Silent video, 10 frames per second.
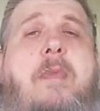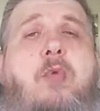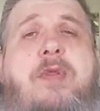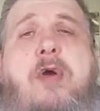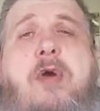
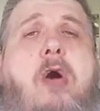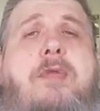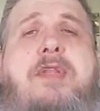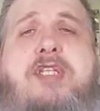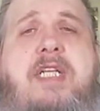with all
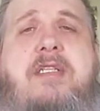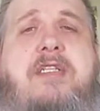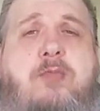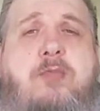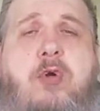the
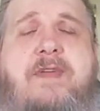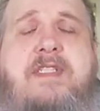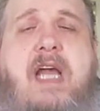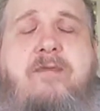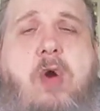Jesus movies
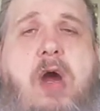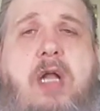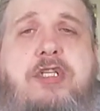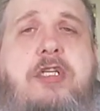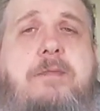I've
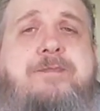watched,